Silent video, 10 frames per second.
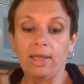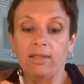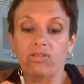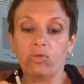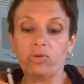
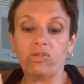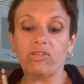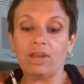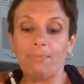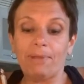So we're
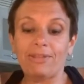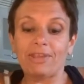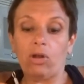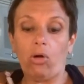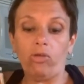just going to mix
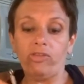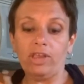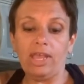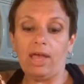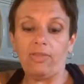it all
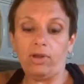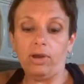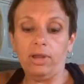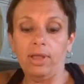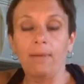together,